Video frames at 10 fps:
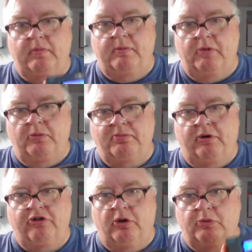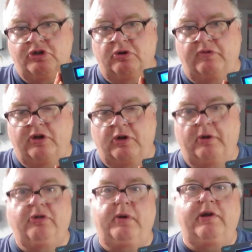My prototype, which if you come
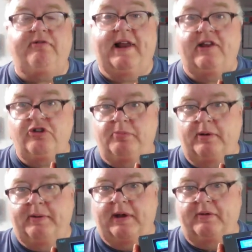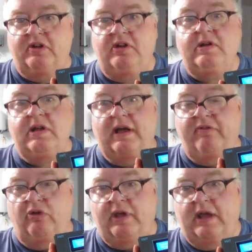along to any rallies you'll probably be able to have
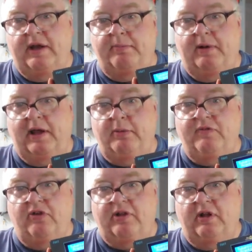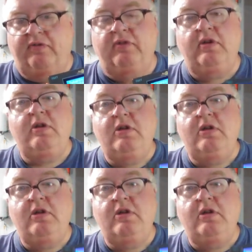a look at and play with yourself.